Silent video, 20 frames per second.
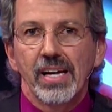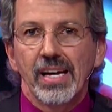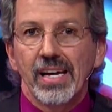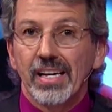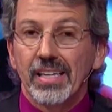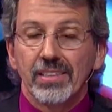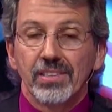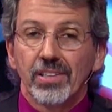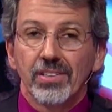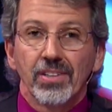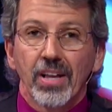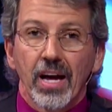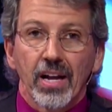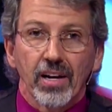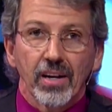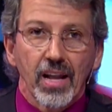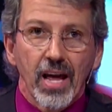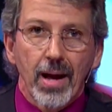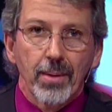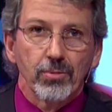He did not
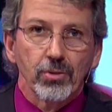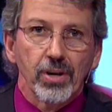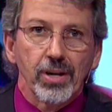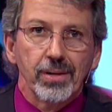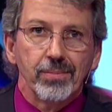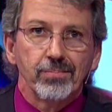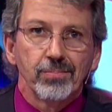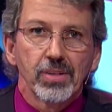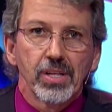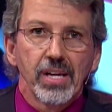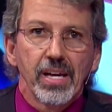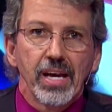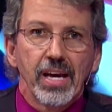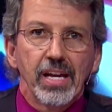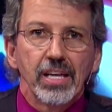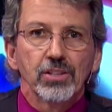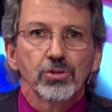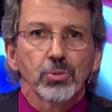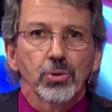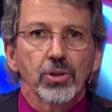elaborate.
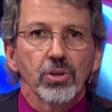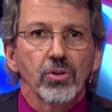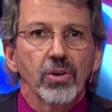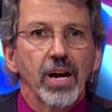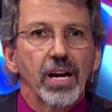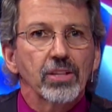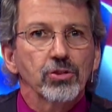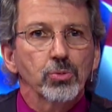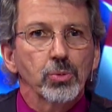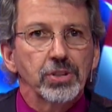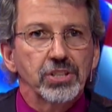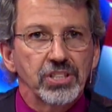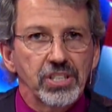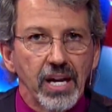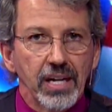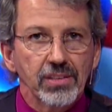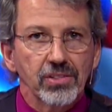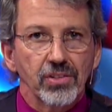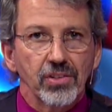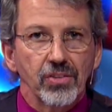Israel has
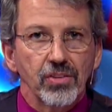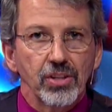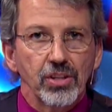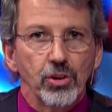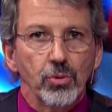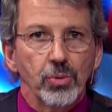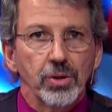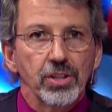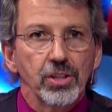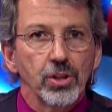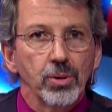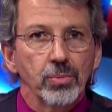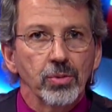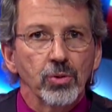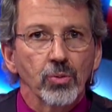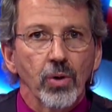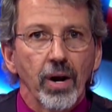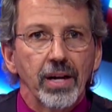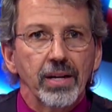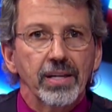rejected the UN
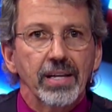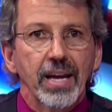Human Rights